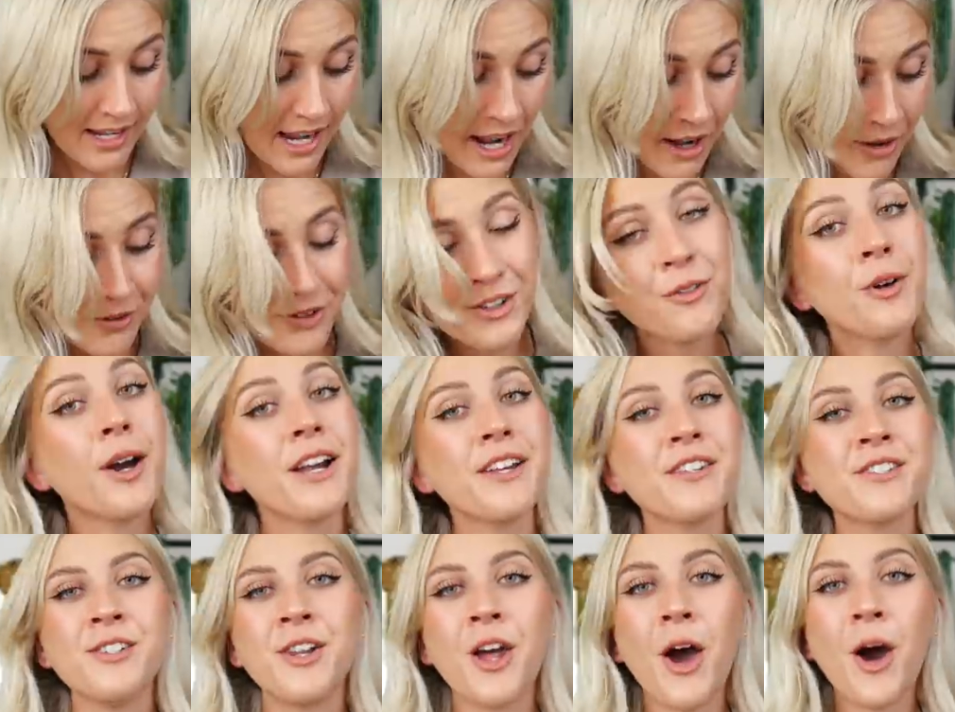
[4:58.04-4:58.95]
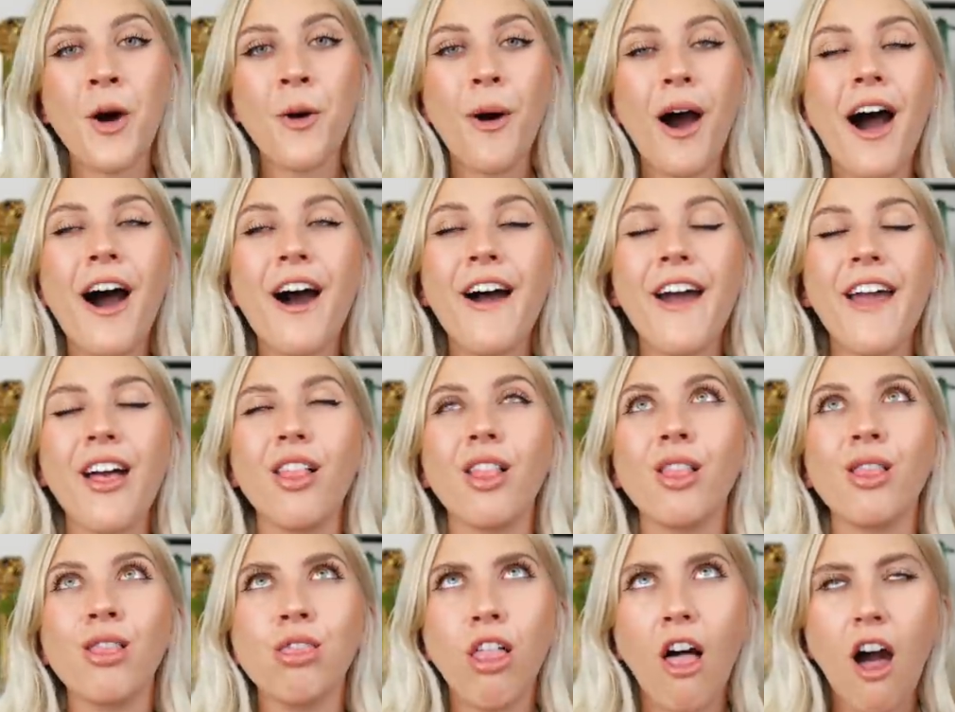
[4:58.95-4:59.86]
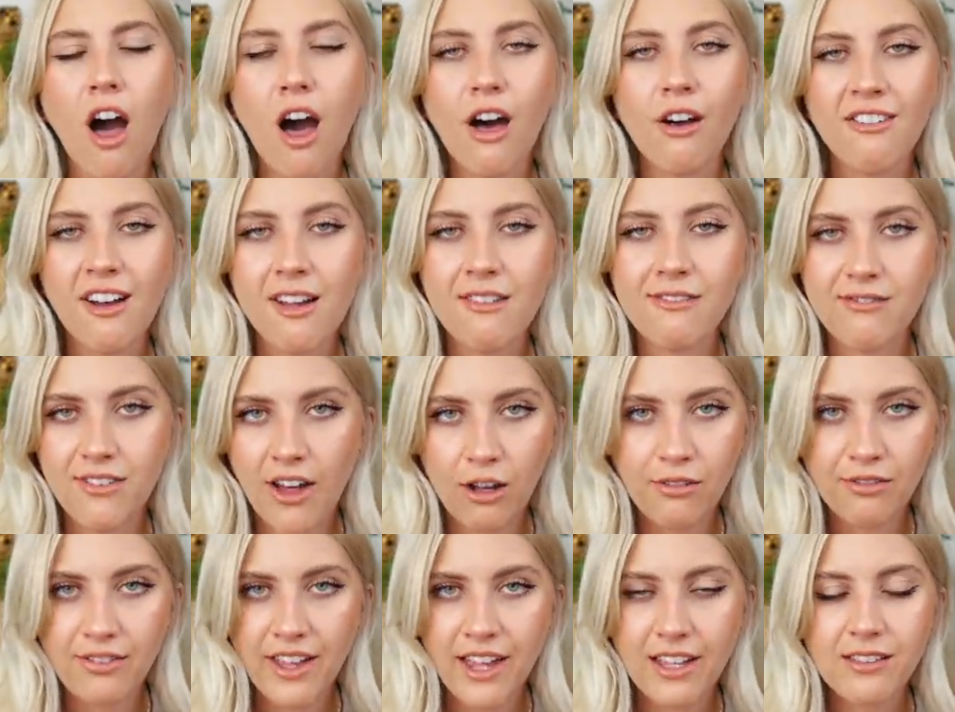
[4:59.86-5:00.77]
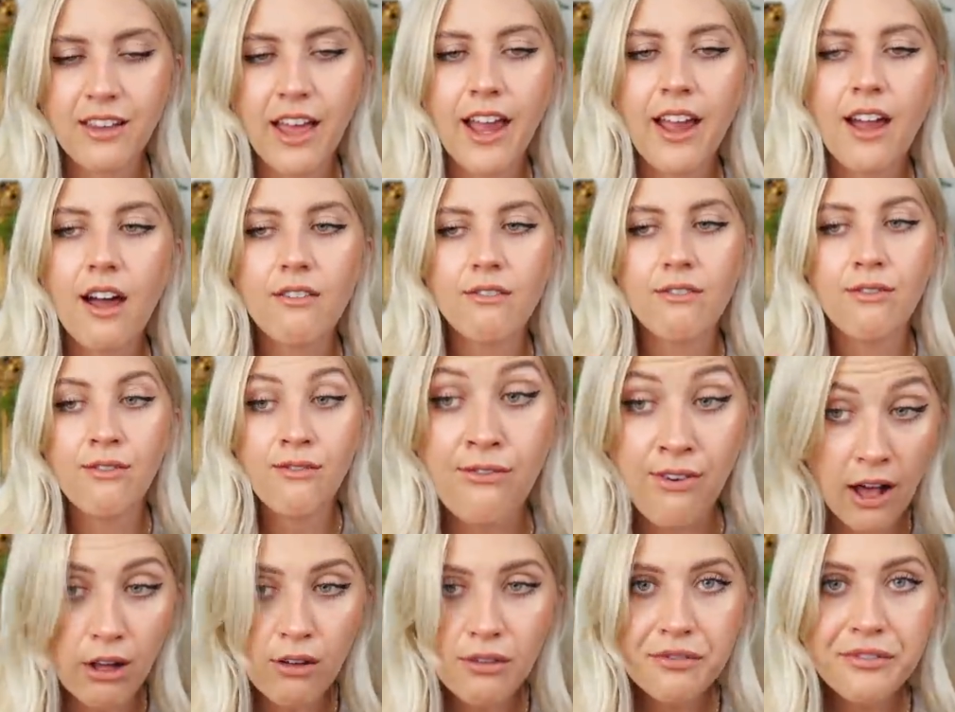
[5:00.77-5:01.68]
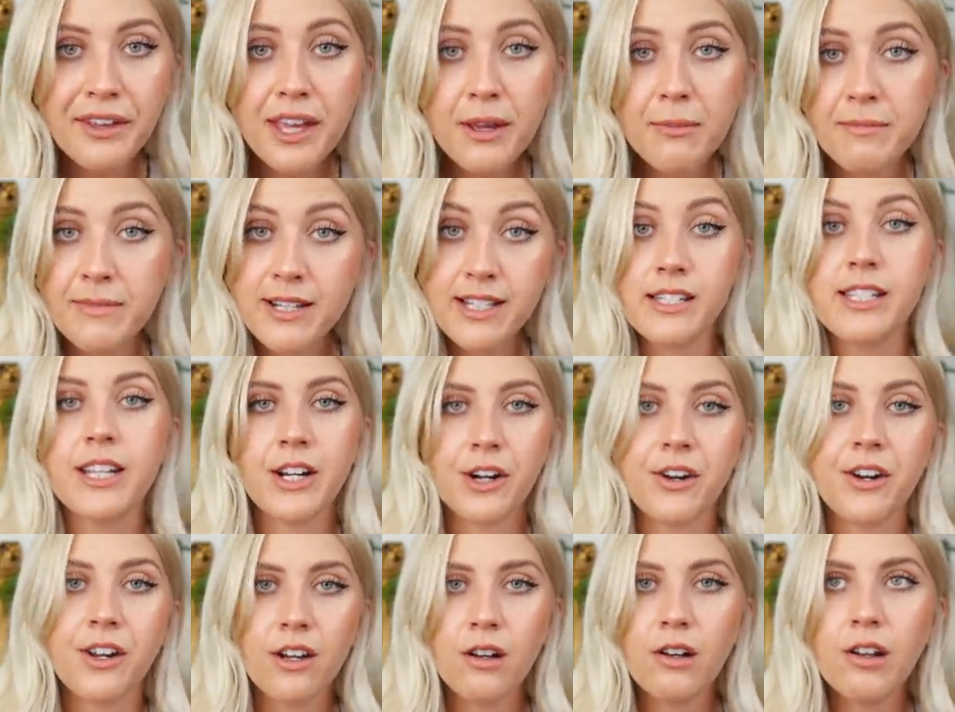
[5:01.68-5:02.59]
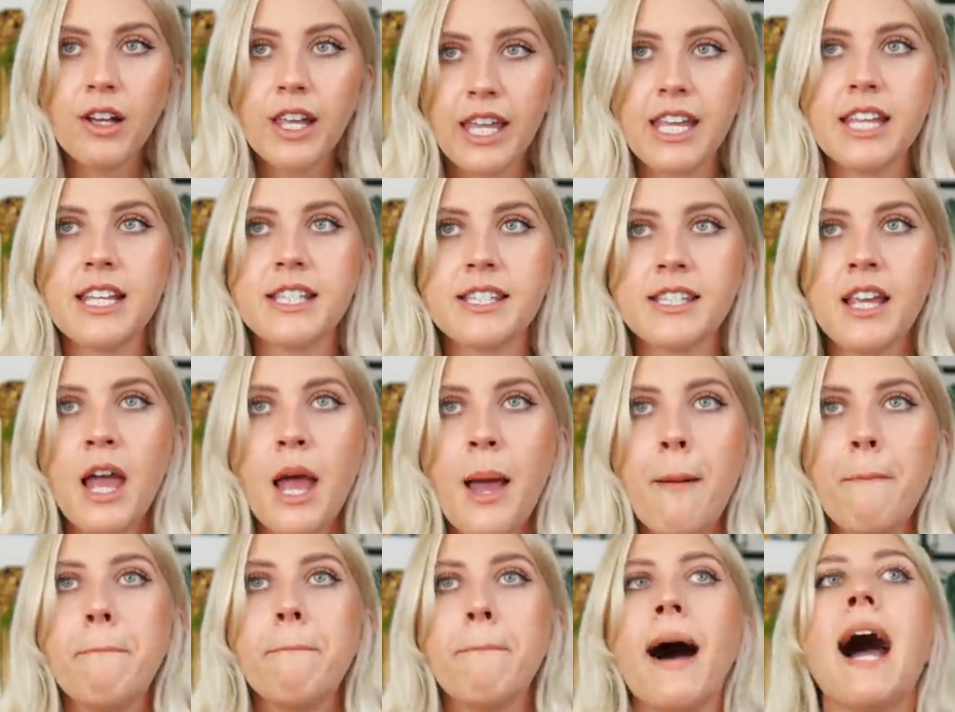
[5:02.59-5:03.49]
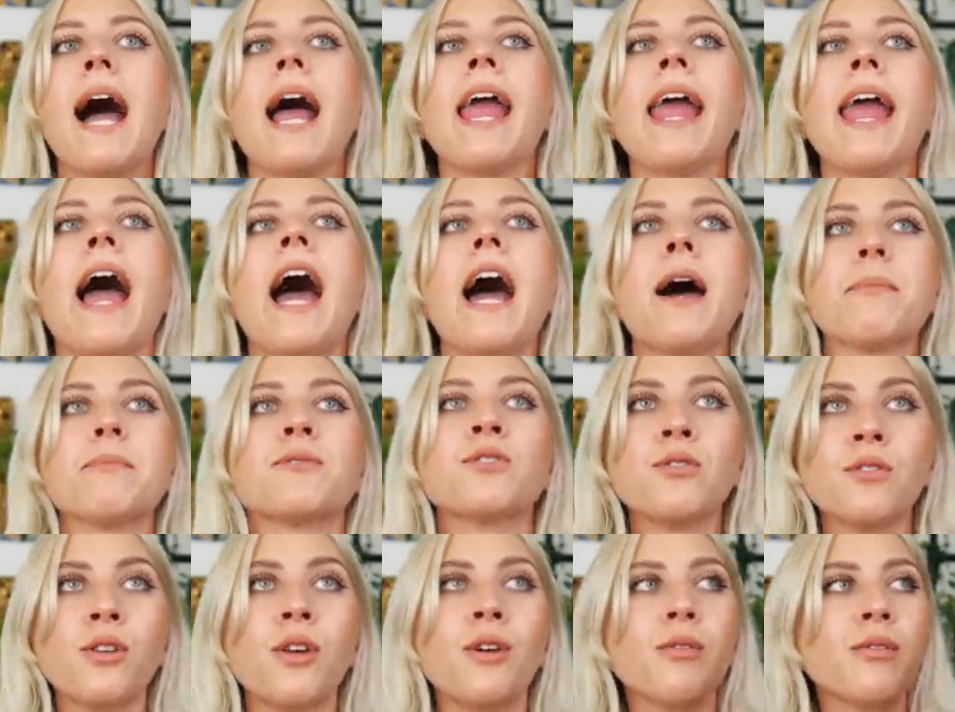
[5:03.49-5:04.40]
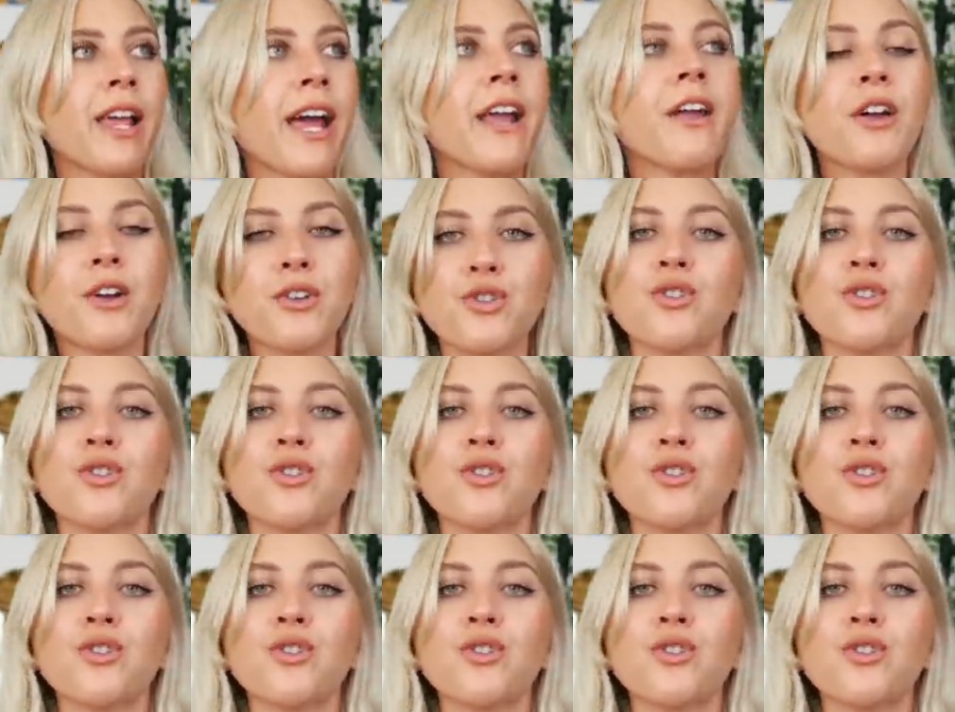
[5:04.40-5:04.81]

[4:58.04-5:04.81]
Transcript: Now, you guys know I love velvet. Like, velvet material is my absolute like